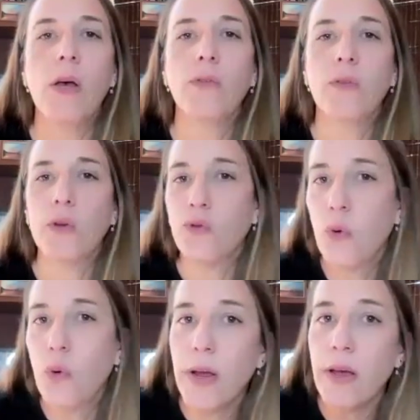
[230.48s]
So
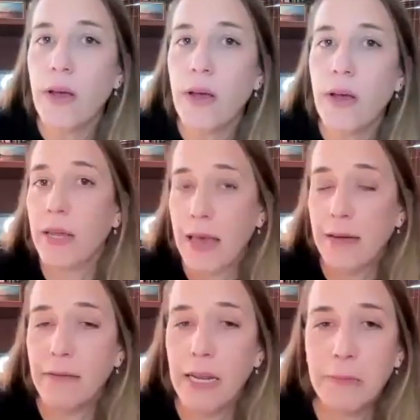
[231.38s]
drawing on,
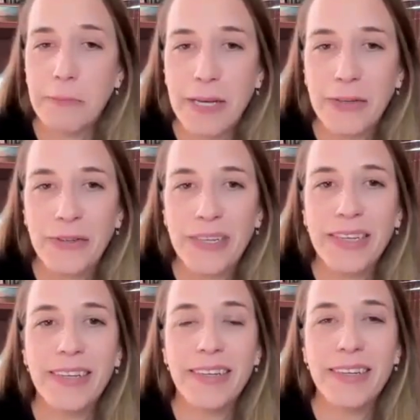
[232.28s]
again, Nick
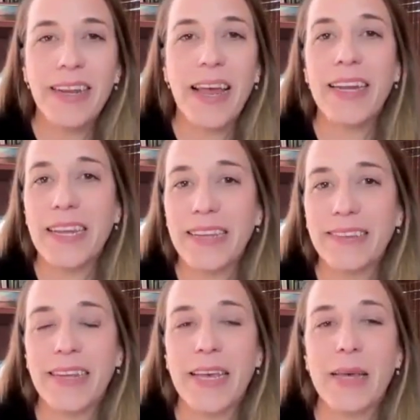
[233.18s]
Petrie and his
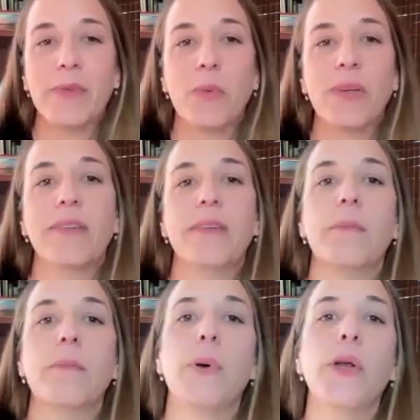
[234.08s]
team's
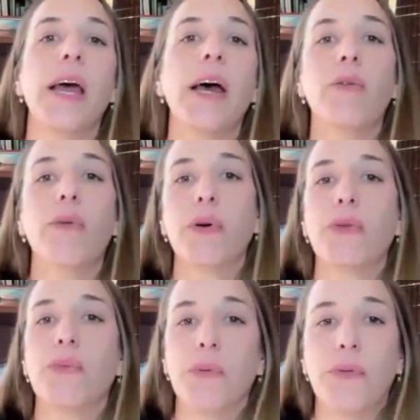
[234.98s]
wisdom, burnout
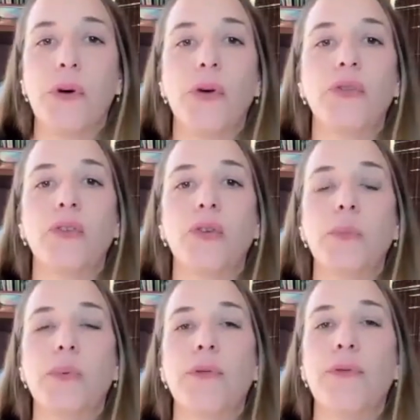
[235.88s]
growth refers to
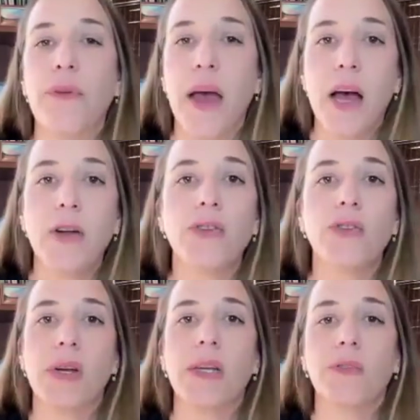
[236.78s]
profound
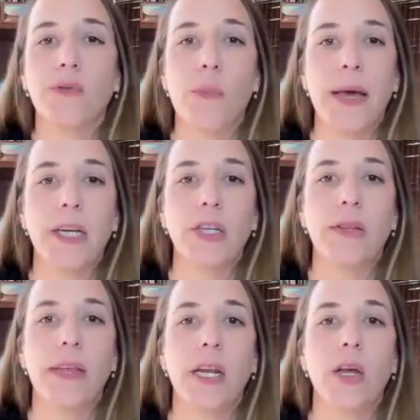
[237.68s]

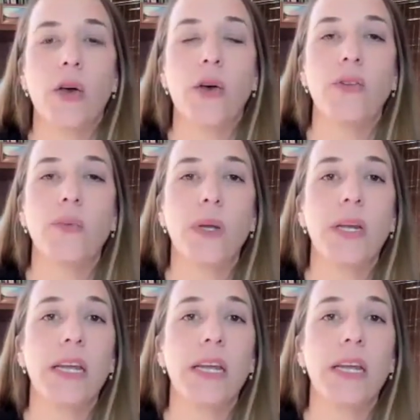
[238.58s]
transformation that occurs when